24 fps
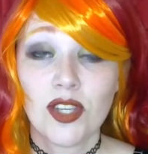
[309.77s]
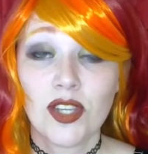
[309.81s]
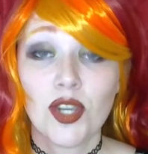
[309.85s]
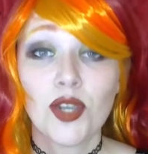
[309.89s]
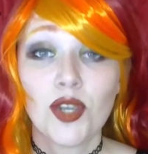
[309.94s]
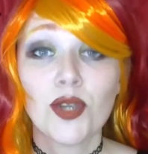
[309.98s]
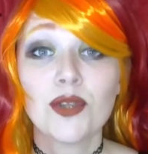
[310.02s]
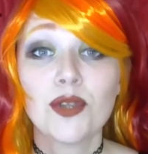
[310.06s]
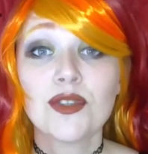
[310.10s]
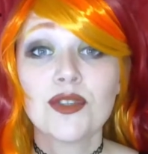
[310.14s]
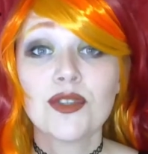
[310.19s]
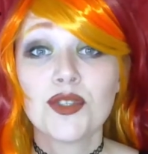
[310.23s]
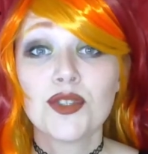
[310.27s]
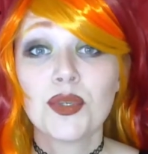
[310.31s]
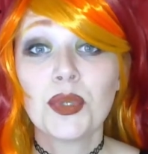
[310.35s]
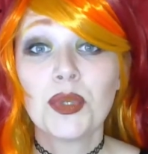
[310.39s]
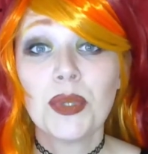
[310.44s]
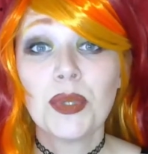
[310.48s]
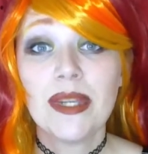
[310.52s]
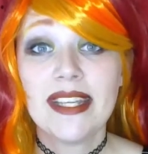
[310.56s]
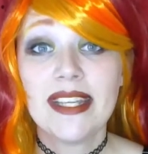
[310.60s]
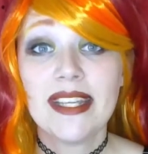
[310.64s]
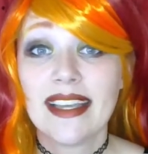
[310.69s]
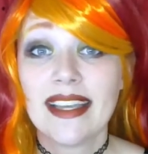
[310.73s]
Her
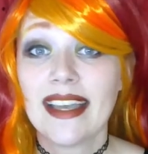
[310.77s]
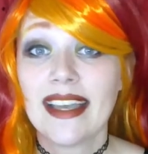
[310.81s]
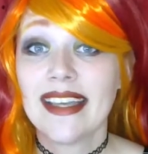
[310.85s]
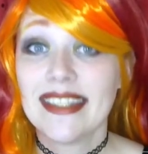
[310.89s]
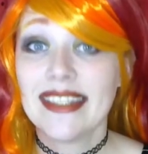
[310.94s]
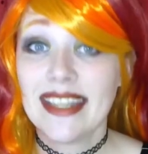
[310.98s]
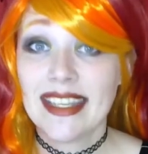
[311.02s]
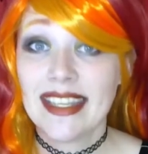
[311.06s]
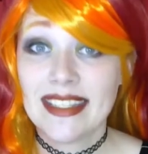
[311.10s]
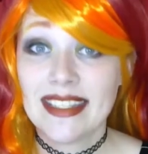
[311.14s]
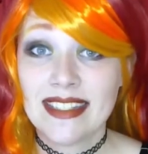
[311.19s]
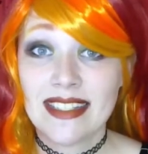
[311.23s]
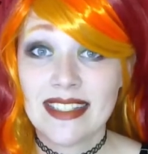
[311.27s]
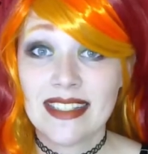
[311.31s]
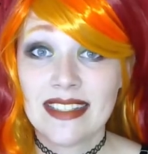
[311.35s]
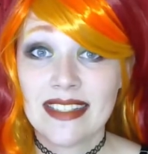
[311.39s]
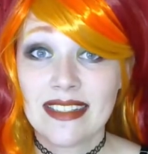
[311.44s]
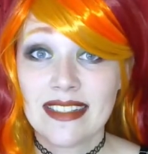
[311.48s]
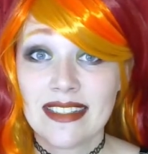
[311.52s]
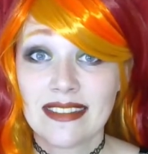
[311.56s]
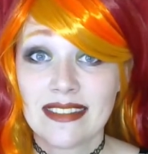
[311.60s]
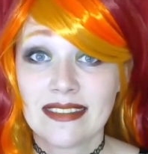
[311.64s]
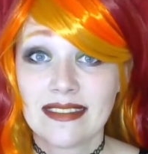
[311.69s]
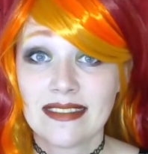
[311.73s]
story had ended
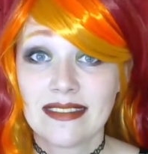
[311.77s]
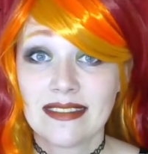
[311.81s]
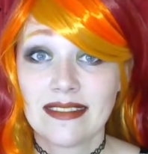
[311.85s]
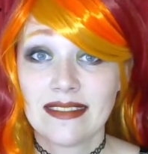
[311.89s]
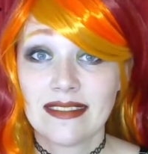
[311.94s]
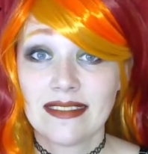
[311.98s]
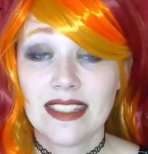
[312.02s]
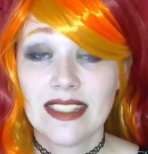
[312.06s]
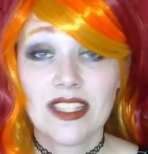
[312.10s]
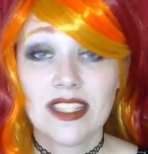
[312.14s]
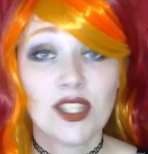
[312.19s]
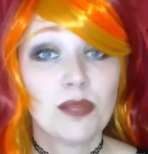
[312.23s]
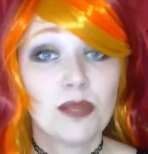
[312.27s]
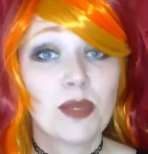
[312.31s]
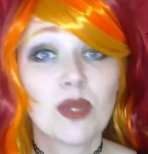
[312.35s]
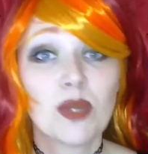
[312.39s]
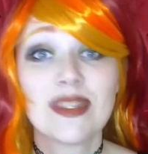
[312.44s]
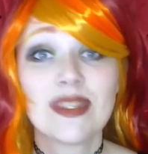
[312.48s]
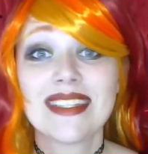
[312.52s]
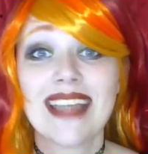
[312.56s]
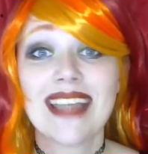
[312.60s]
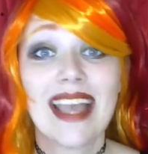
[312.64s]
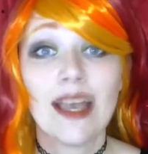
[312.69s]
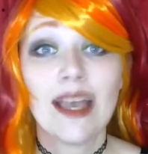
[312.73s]
in the
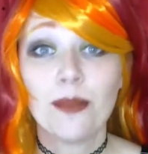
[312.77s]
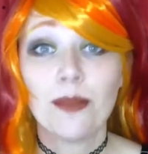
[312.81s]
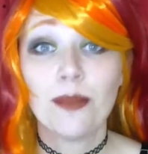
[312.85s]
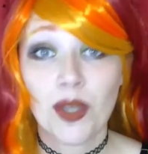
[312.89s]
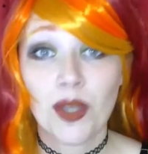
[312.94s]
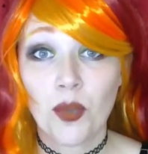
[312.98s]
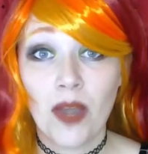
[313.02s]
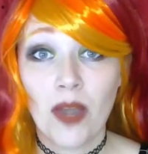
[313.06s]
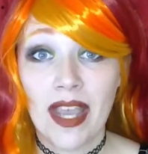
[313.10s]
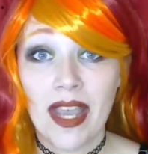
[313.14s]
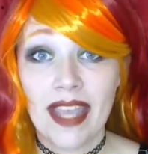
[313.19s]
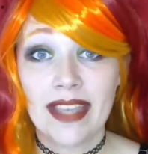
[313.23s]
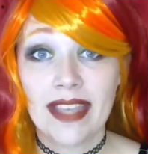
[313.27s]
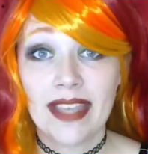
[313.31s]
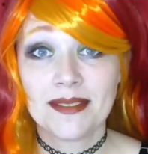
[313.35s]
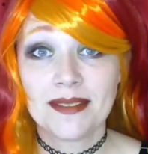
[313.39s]
most epic way.